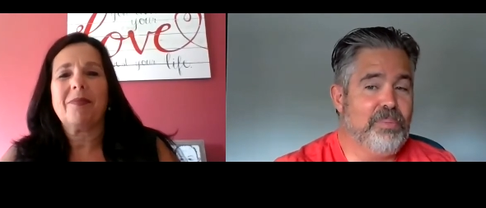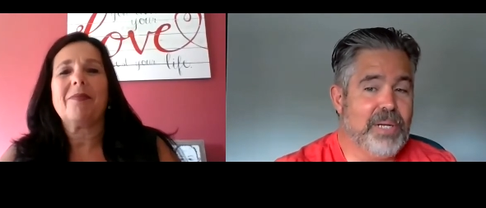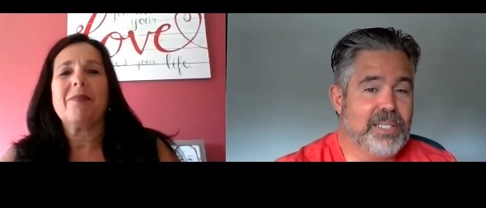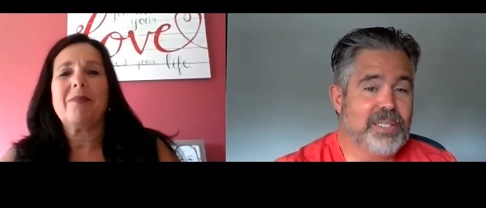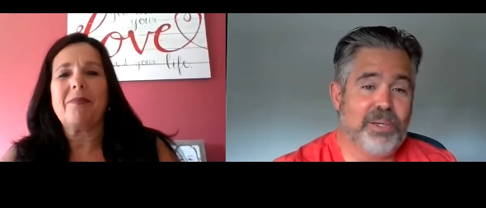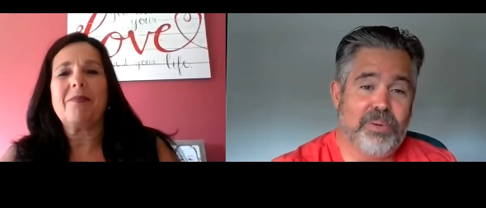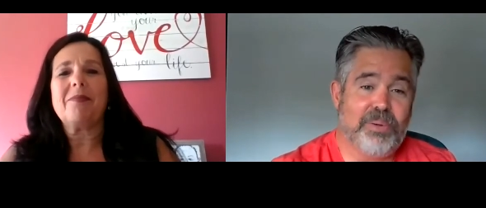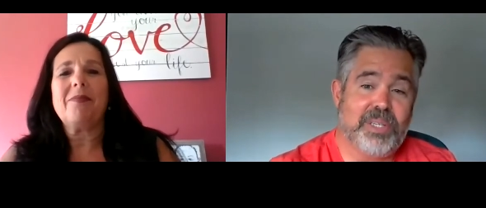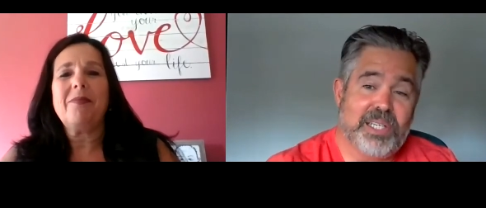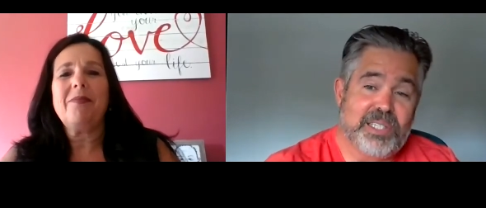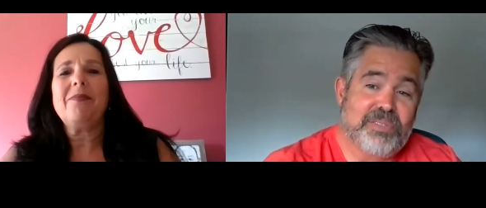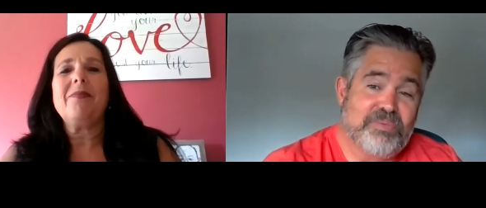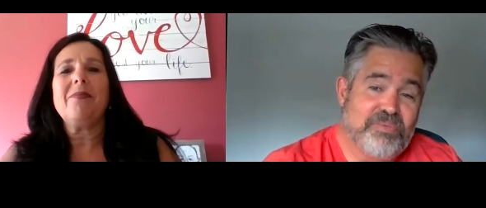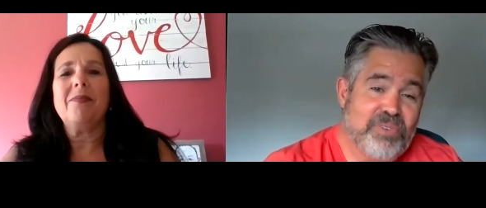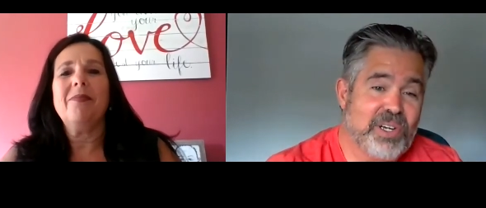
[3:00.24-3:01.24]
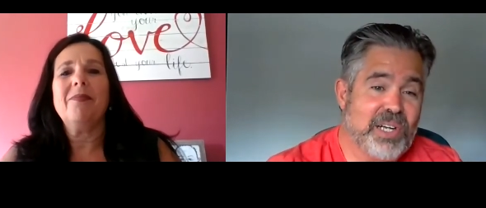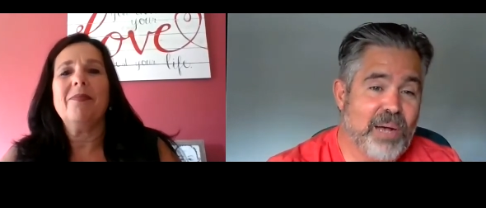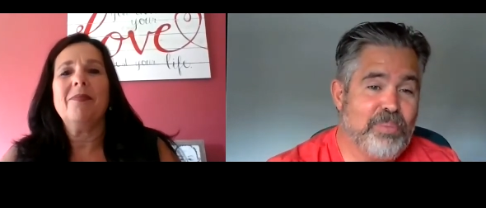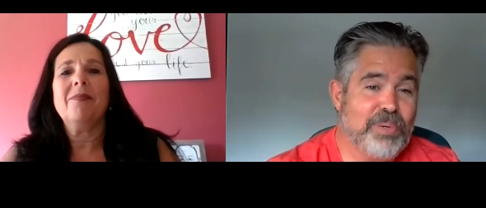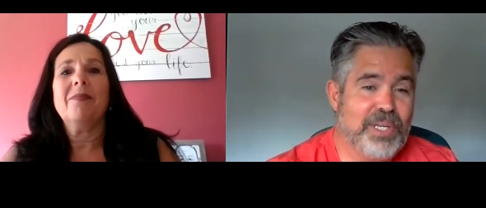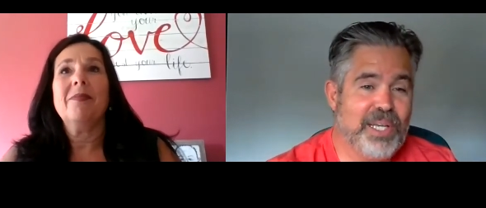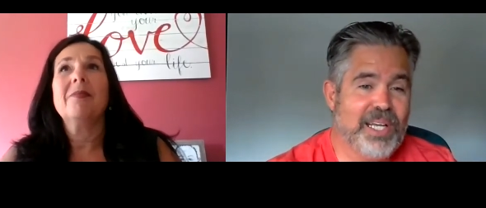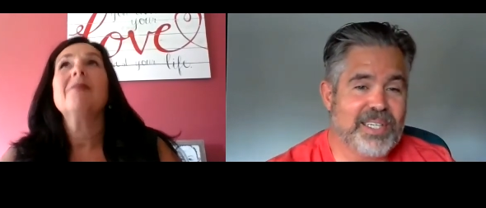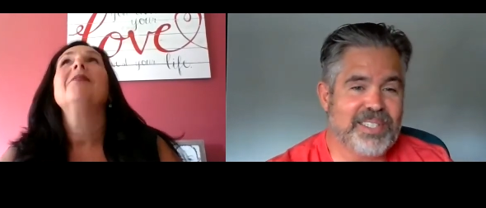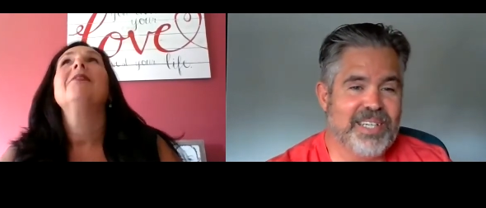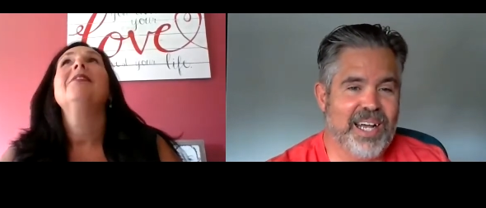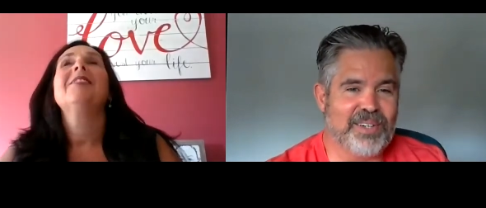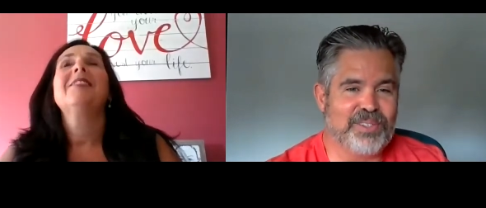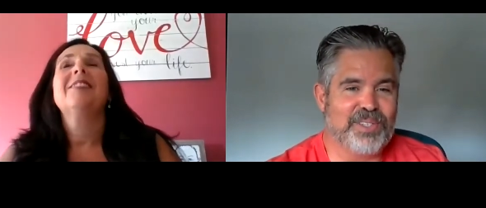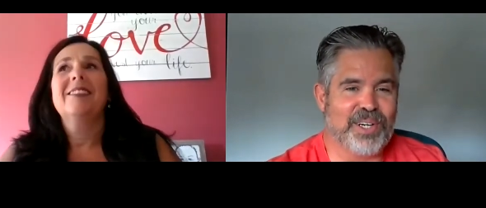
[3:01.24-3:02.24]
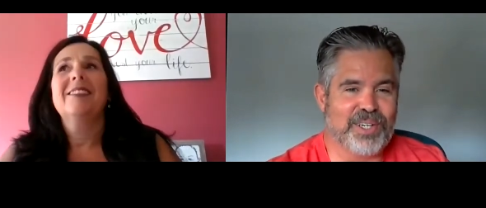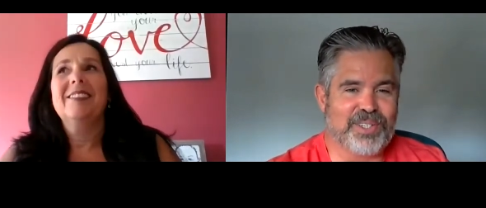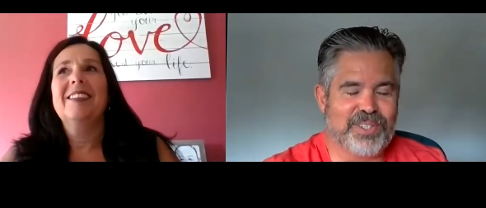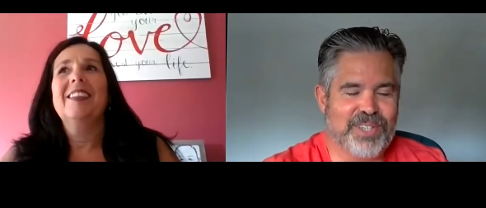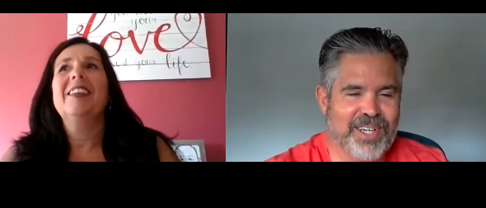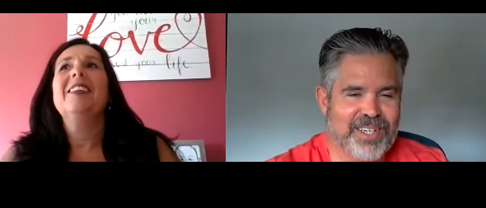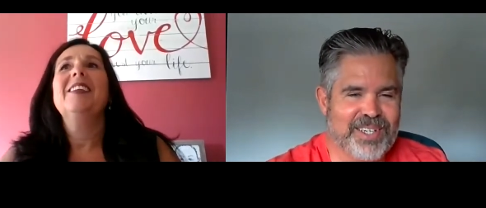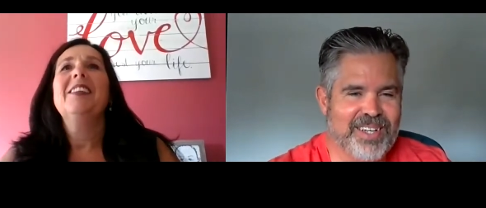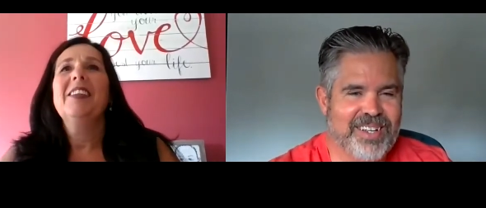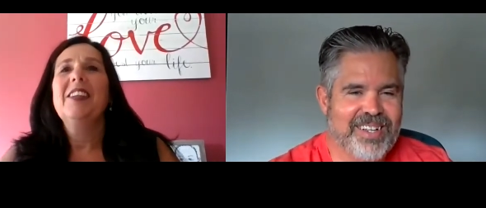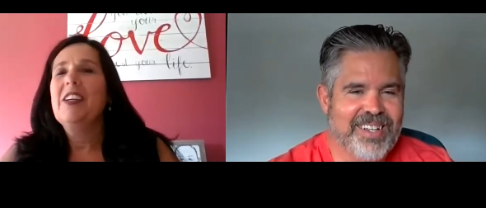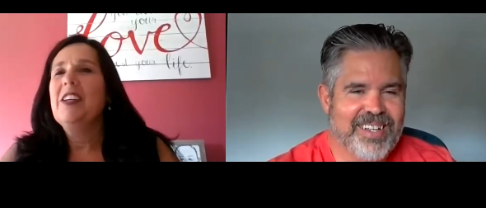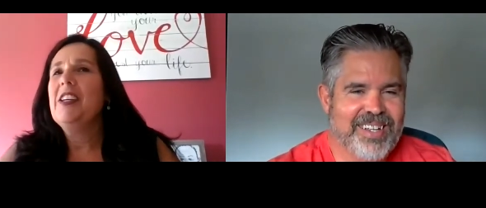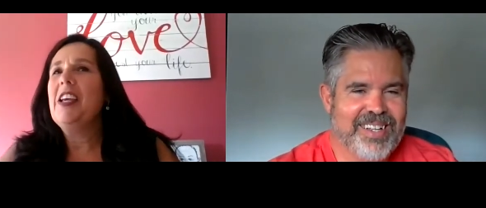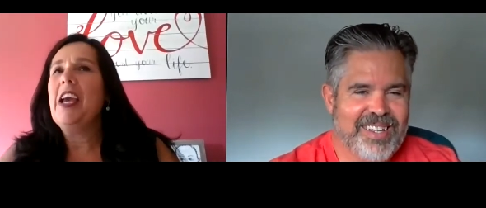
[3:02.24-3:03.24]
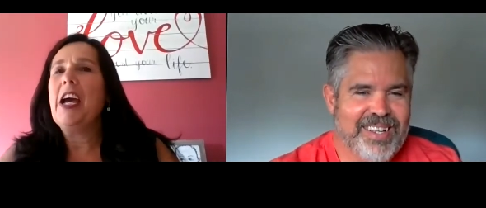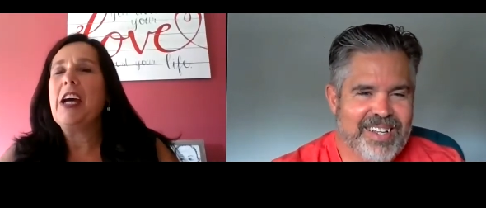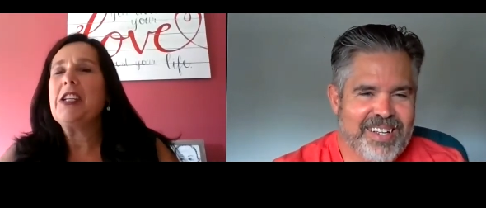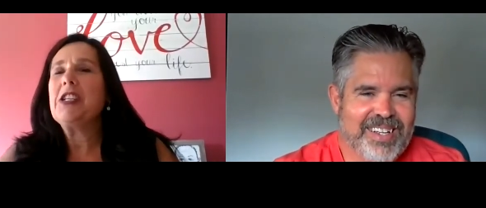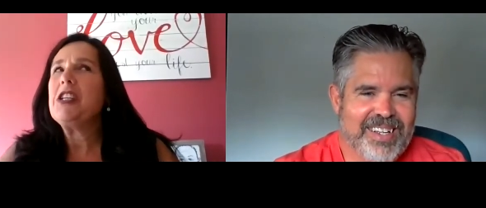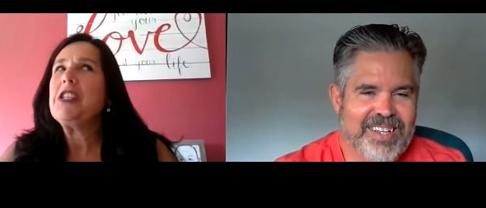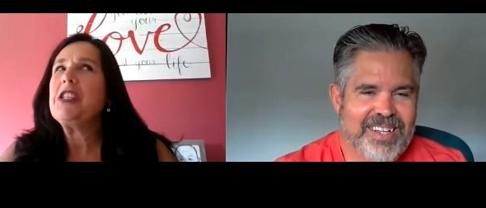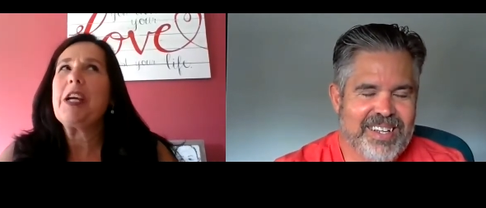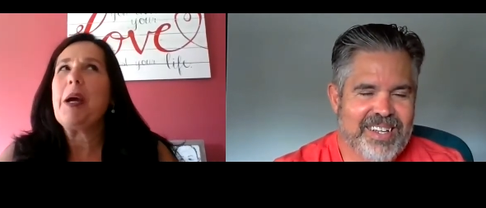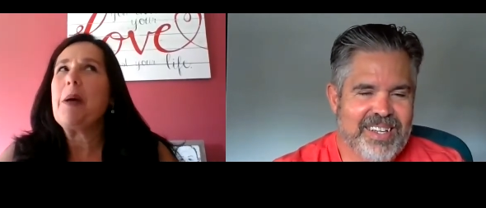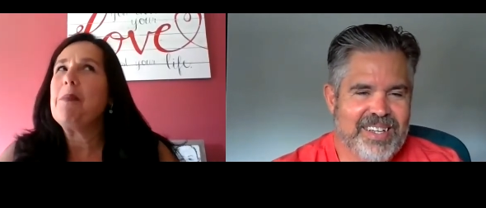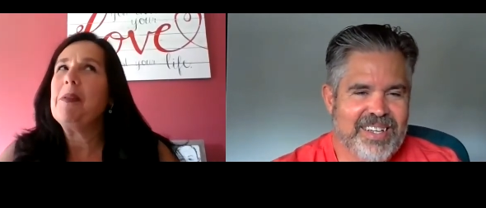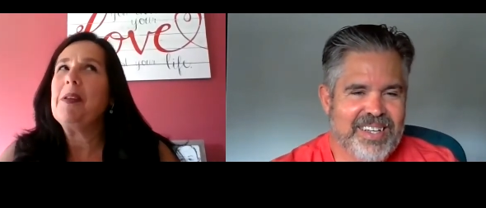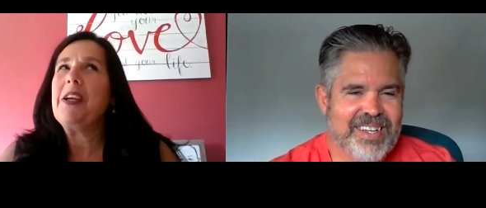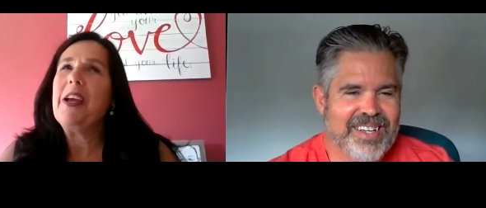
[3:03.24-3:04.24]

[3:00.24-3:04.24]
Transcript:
Speaker 1: you've been doing this for a couple years now, chocolate chocolate.
Speaker 2: Yeah, just a couple of